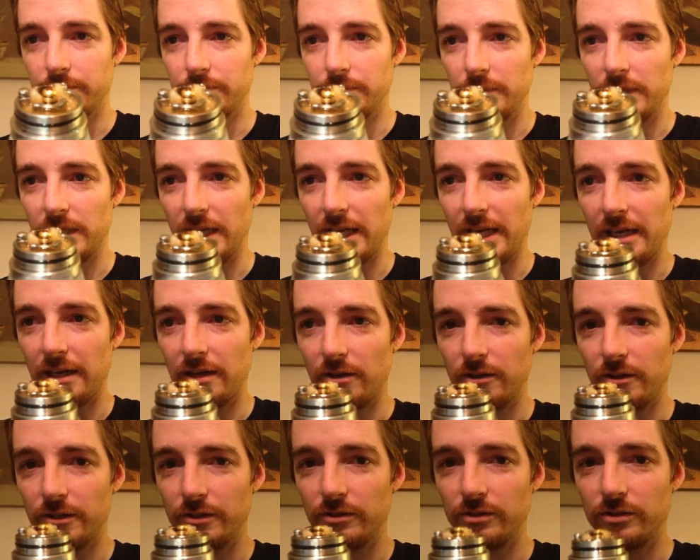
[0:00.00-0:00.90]
And now
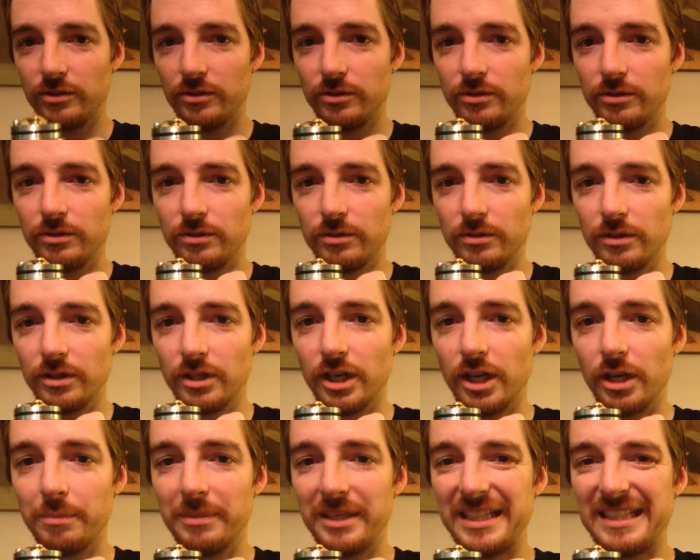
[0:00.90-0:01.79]
it's
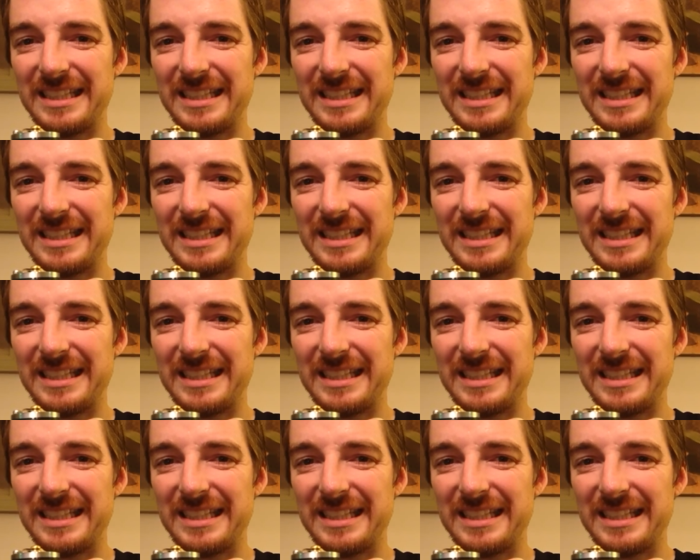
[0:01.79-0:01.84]
going to be